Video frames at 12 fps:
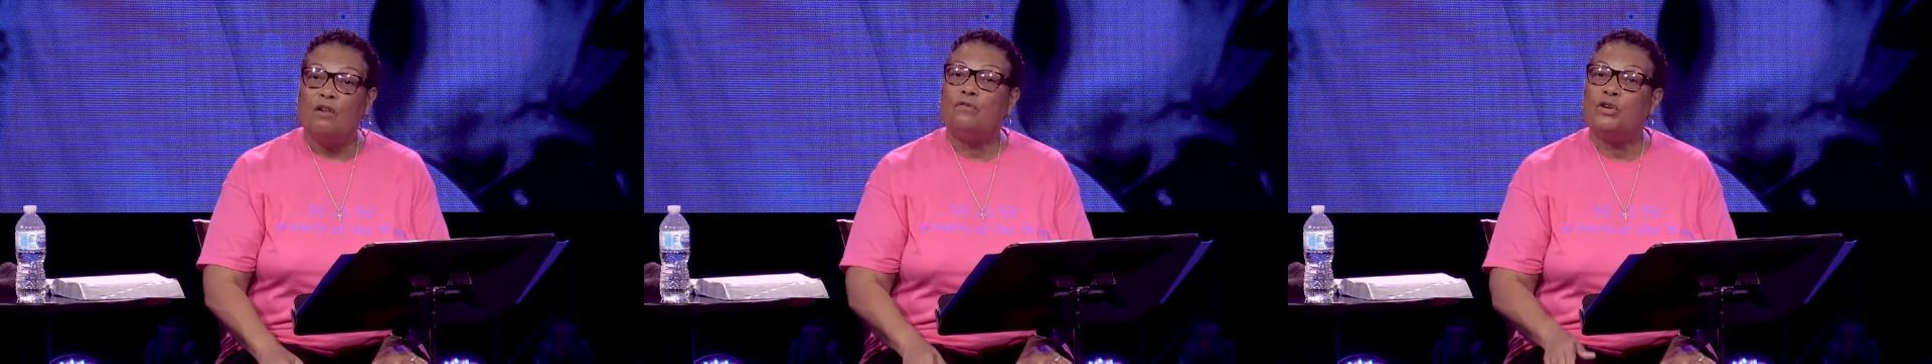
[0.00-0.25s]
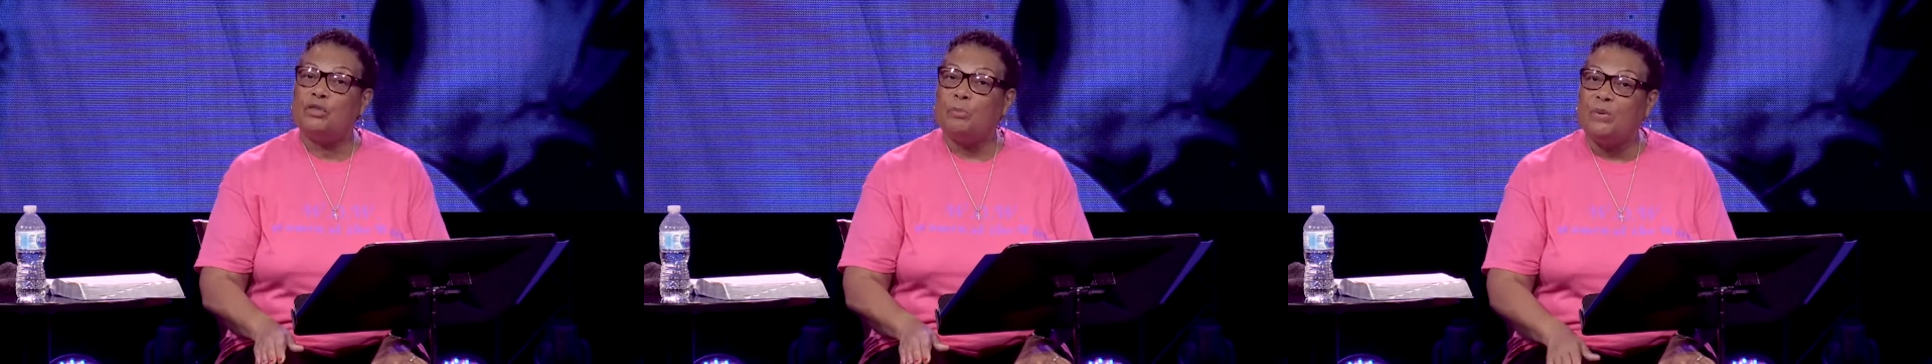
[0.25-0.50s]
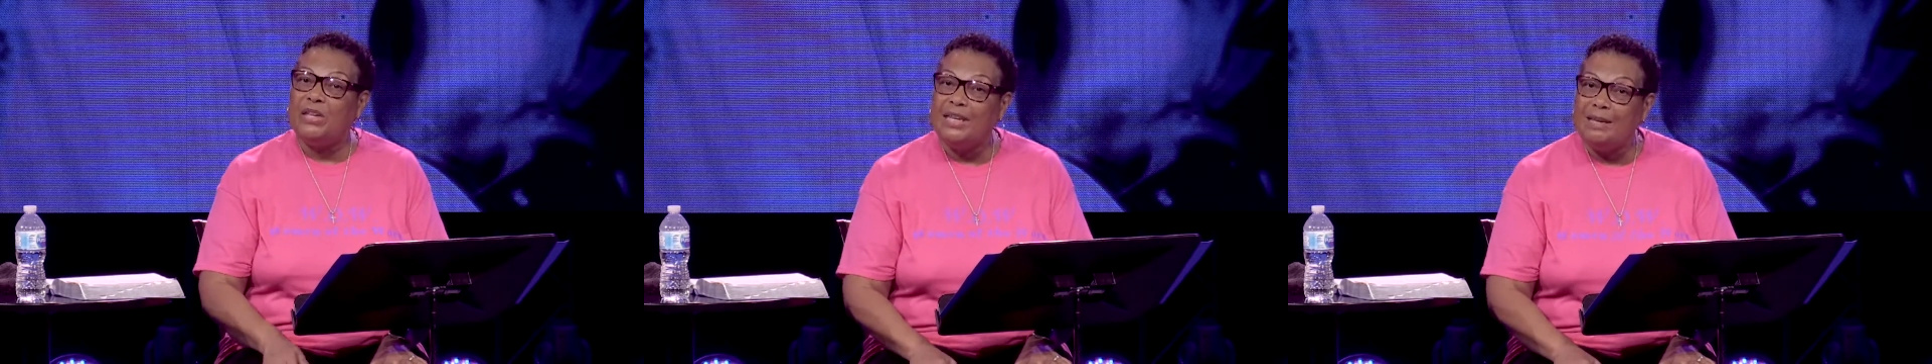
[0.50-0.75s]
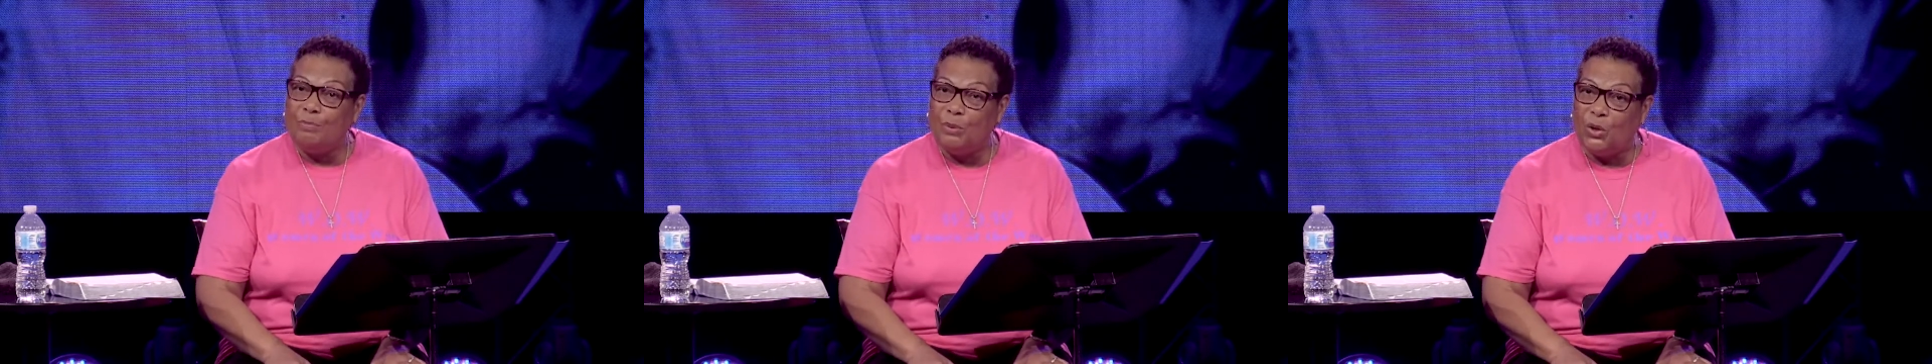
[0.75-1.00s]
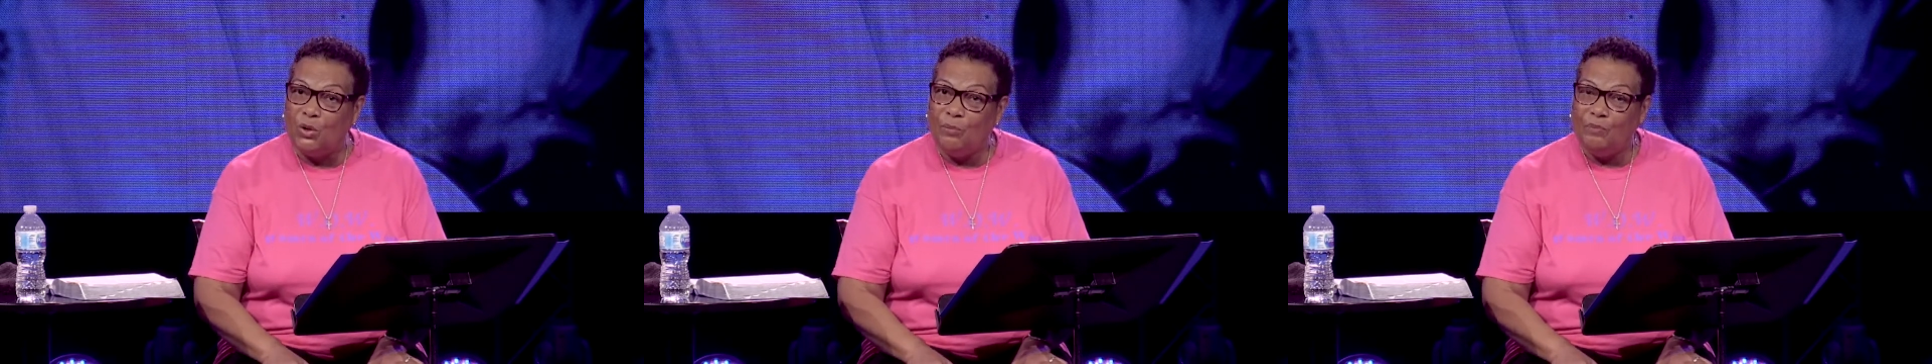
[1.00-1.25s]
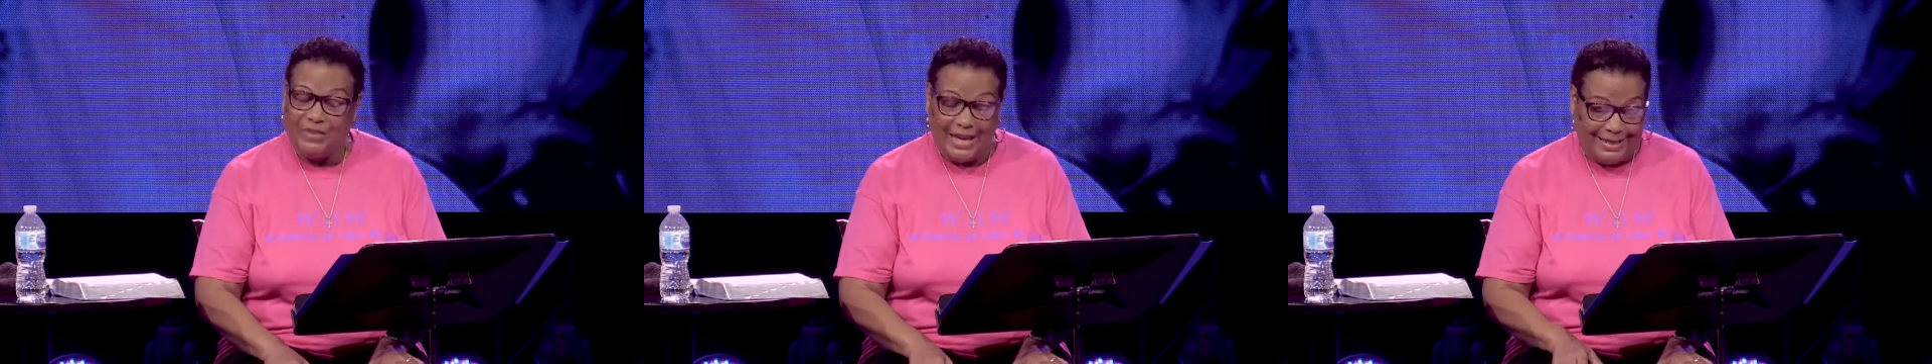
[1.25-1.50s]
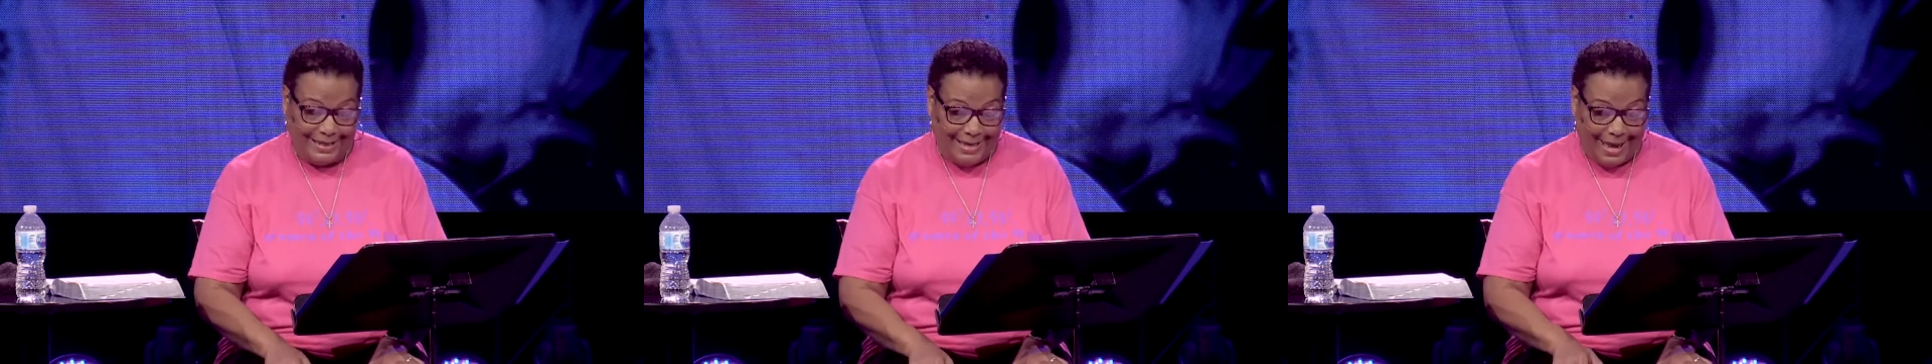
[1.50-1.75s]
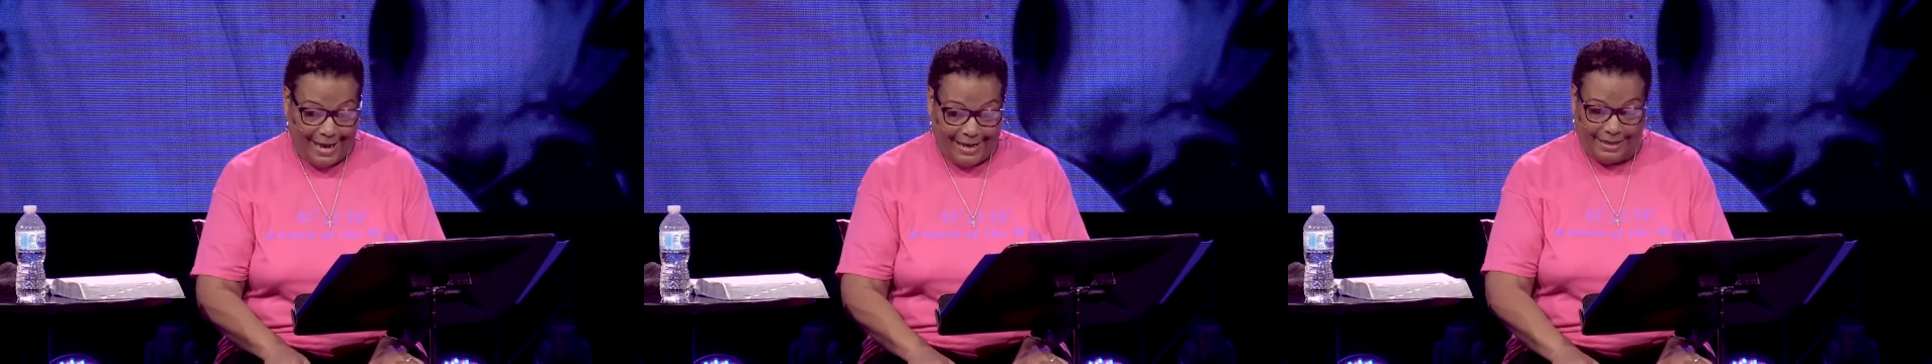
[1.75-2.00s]
for the people that he
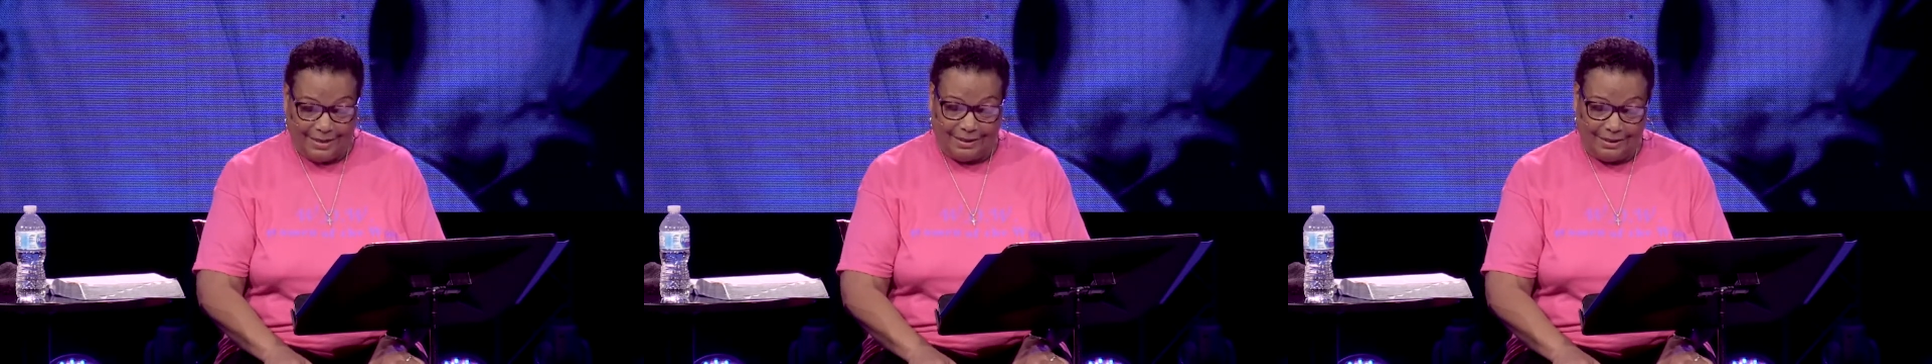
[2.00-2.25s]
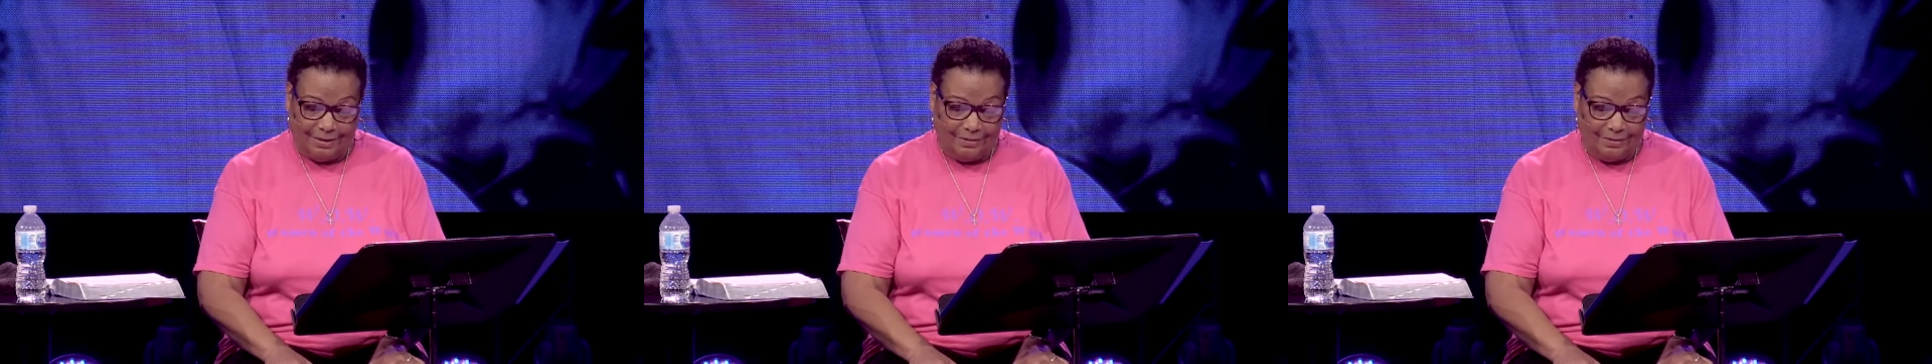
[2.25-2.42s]
hated.